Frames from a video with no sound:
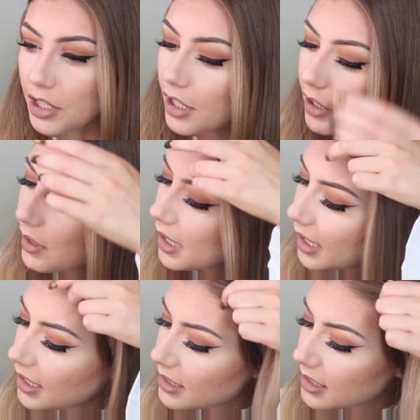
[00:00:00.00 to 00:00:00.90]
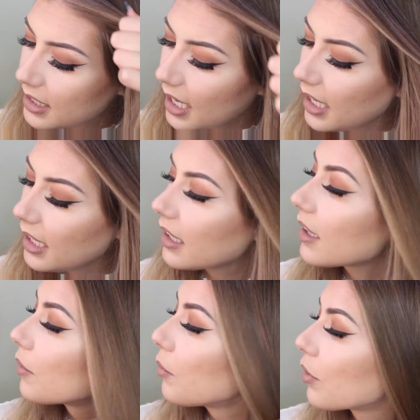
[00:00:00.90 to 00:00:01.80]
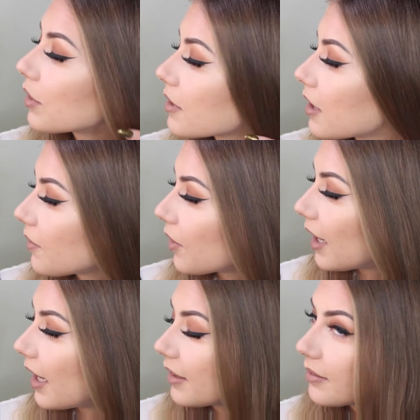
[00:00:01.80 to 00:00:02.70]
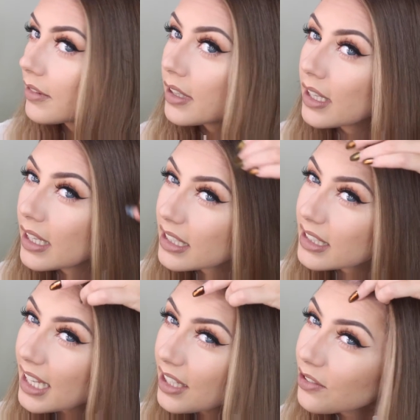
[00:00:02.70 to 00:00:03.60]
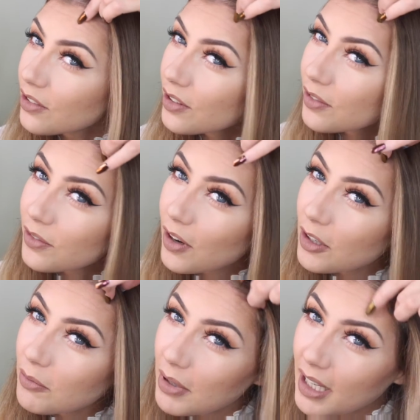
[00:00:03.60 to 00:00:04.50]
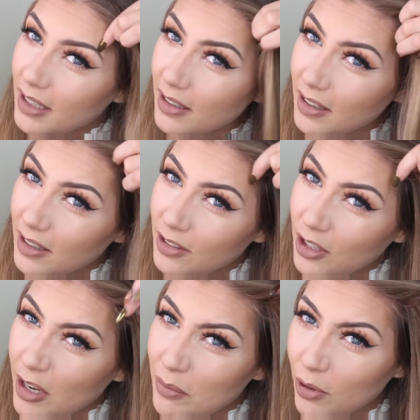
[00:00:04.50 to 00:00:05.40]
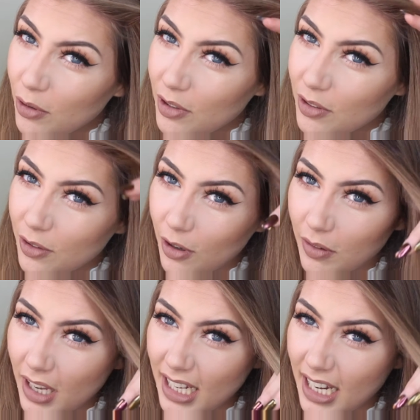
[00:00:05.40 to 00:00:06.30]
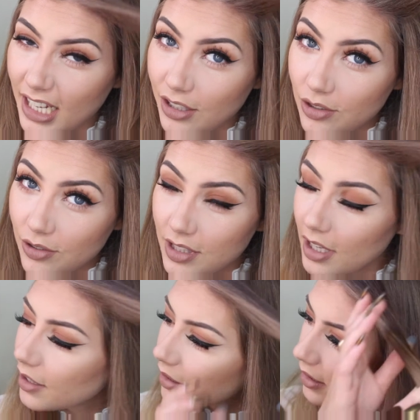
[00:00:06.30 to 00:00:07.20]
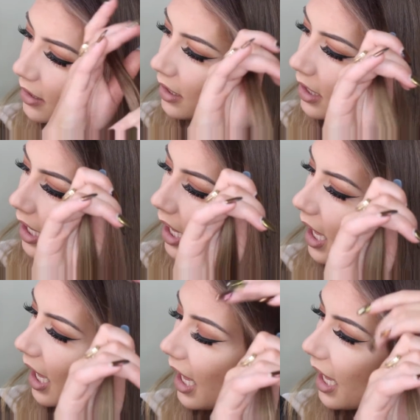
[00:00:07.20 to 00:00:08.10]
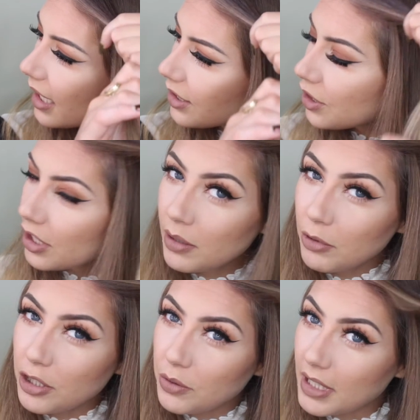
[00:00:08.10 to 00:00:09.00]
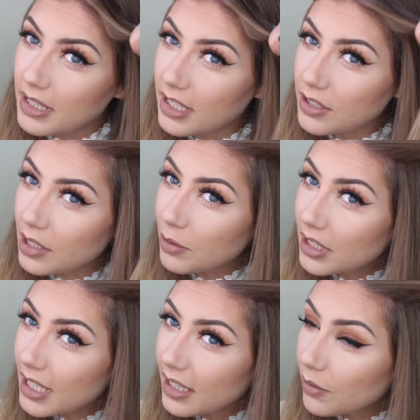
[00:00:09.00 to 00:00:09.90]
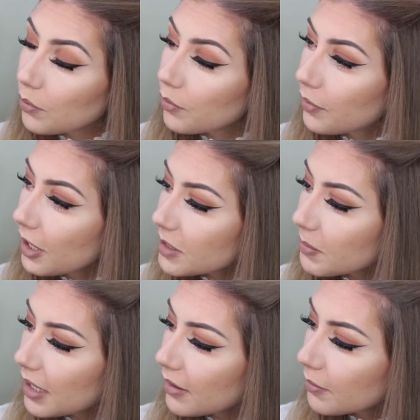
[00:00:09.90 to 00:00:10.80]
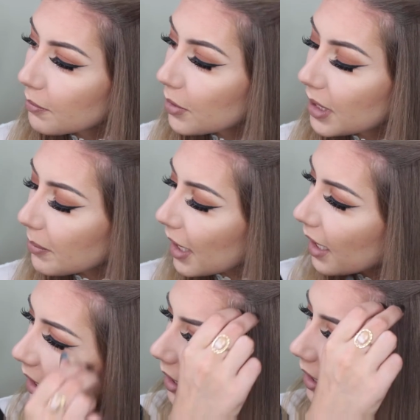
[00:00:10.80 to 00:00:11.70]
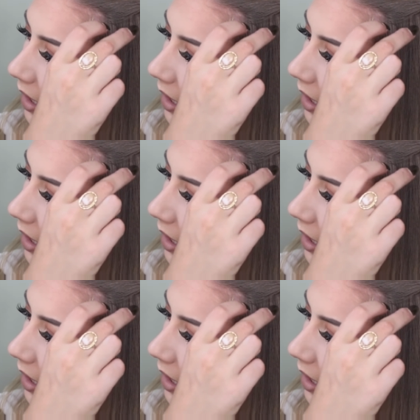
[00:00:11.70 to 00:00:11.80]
to do is take one side of your hair, take sort of the front bit, no more than sort of like an inch or so, and you're going to want to twist it. So you want to take the first bit, pull it back,